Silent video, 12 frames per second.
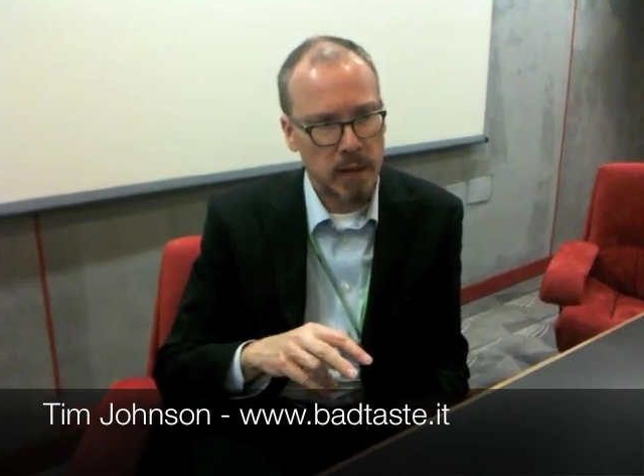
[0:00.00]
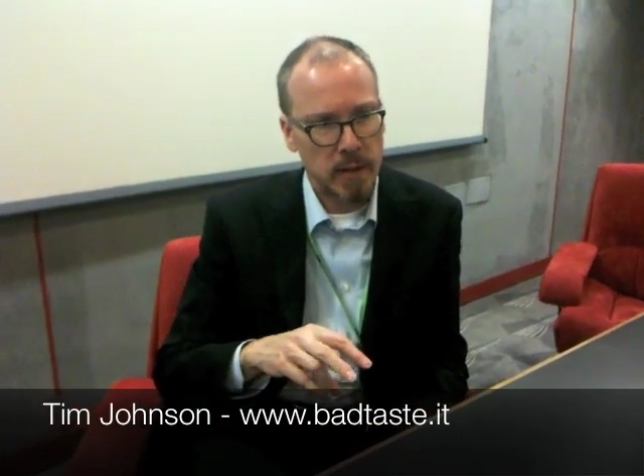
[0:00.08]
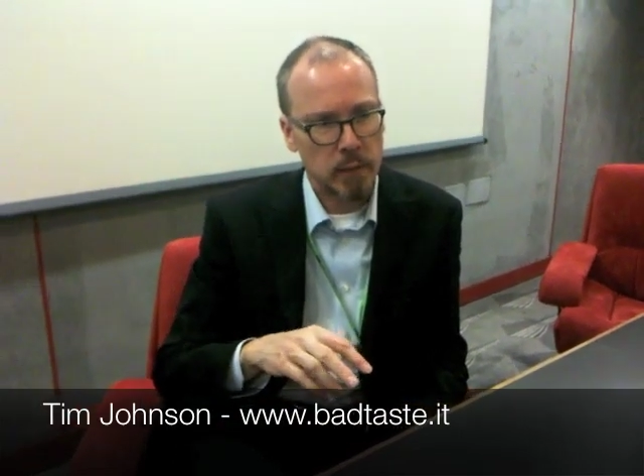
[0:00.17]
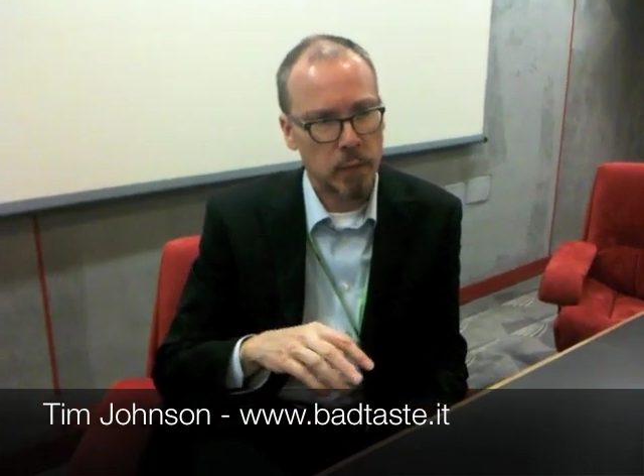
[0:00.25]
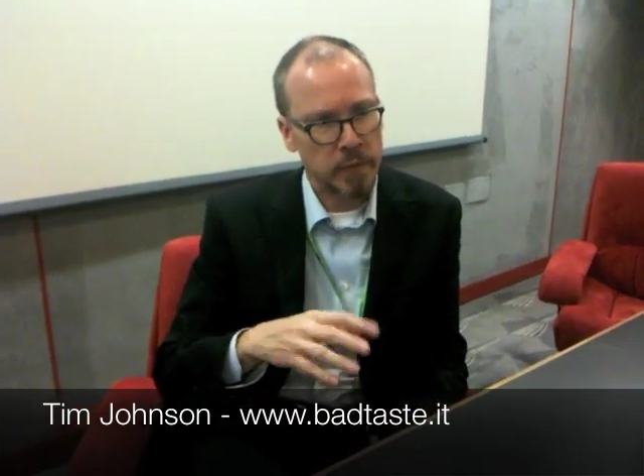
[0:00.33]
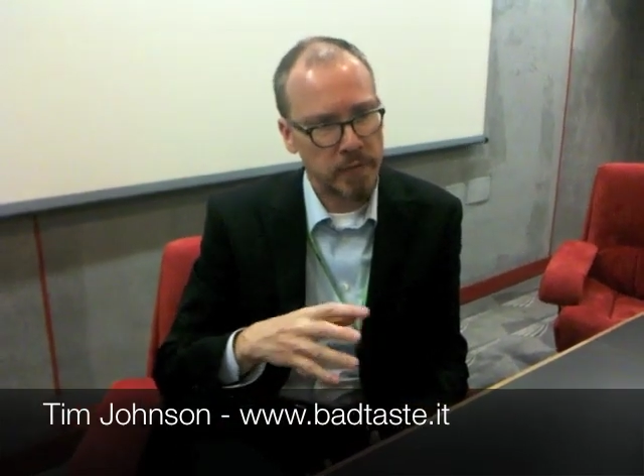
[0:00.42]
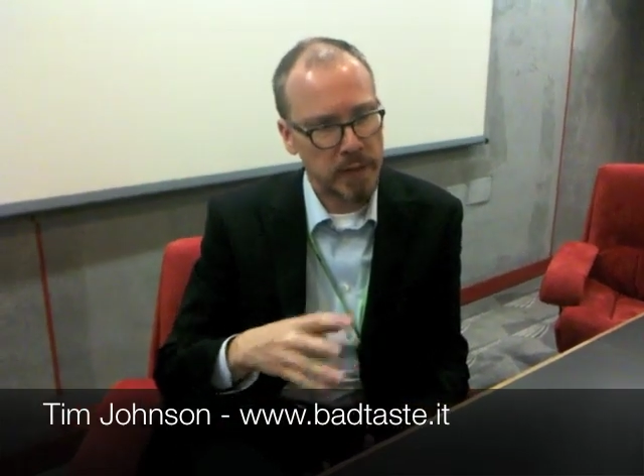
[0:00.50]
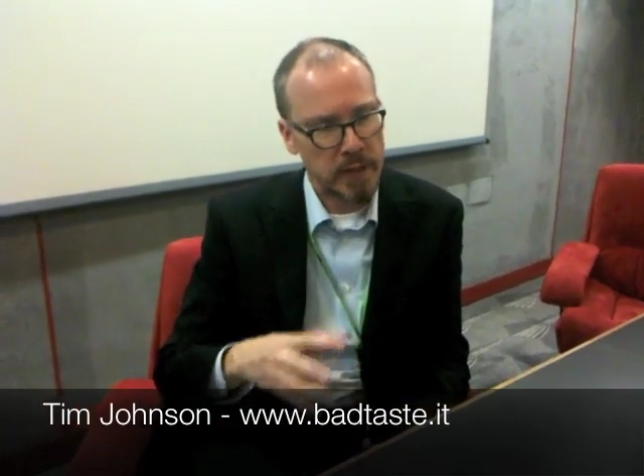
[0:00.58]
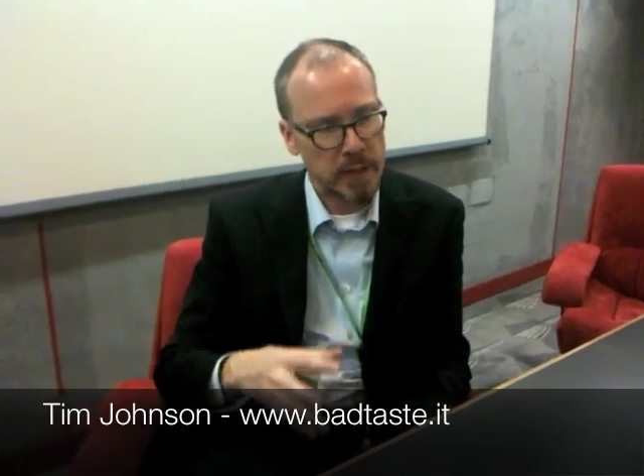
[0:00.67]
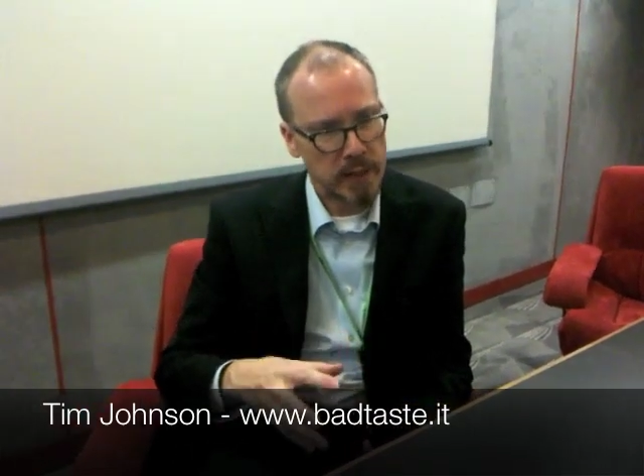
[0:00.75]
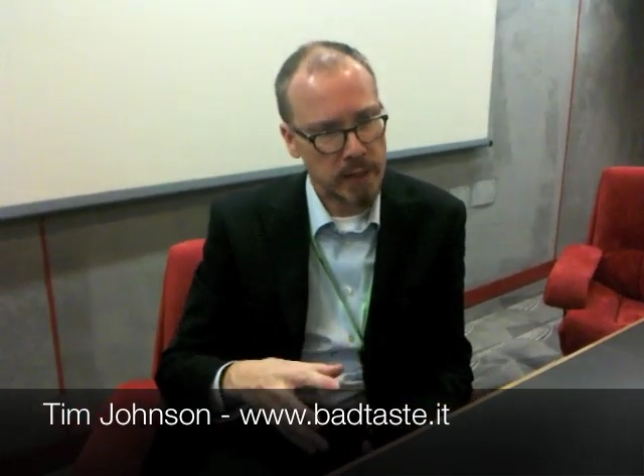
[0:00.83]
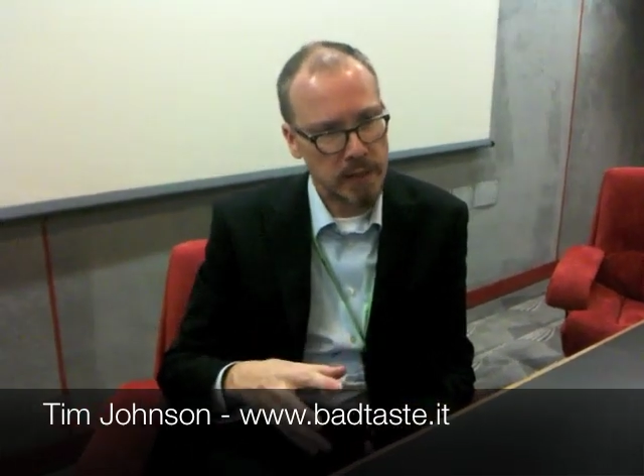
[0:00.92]
of
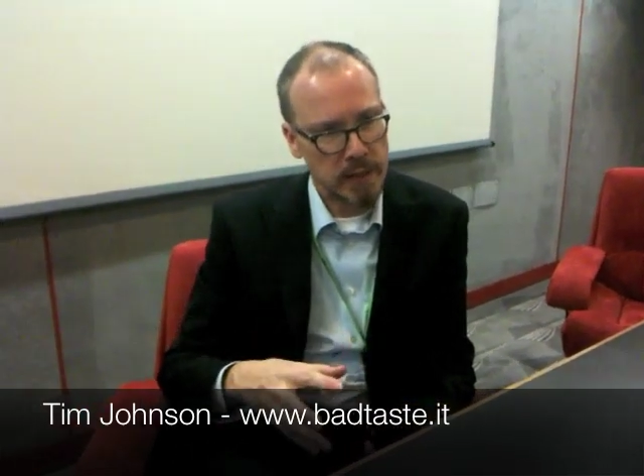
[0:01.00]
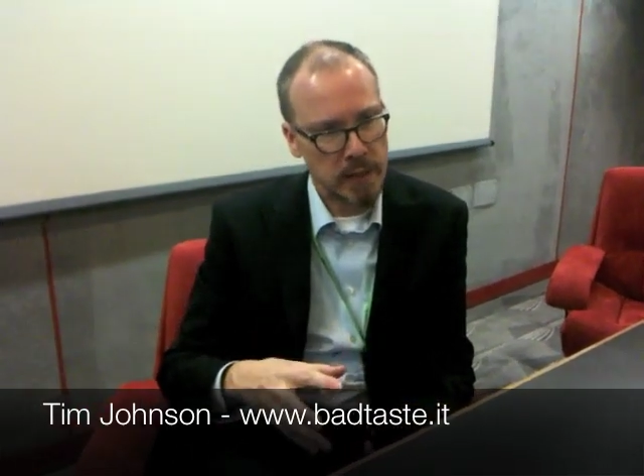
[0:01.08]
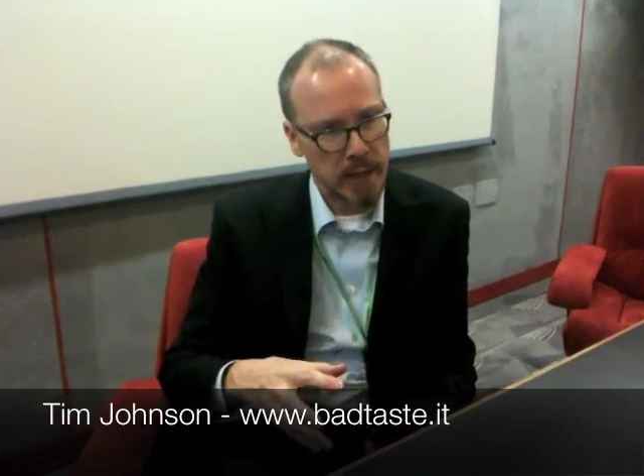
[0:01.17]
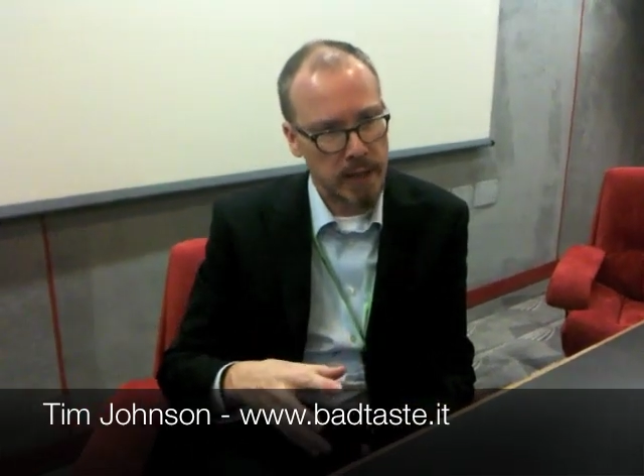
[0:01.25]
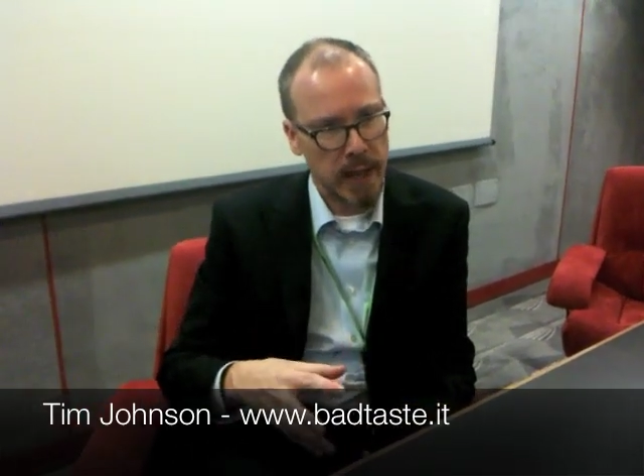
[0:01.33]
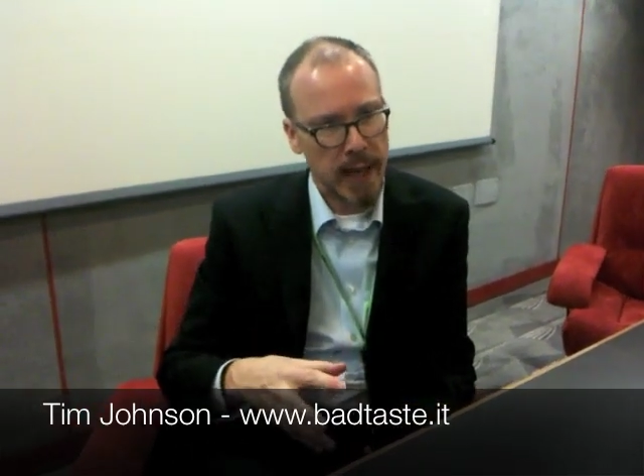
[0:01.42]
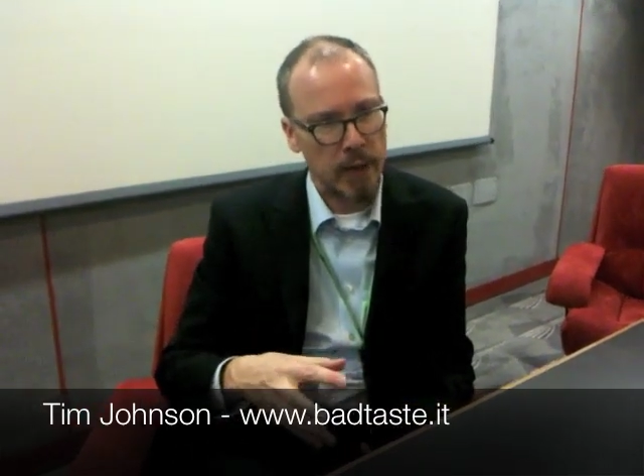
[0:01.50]
revealing it and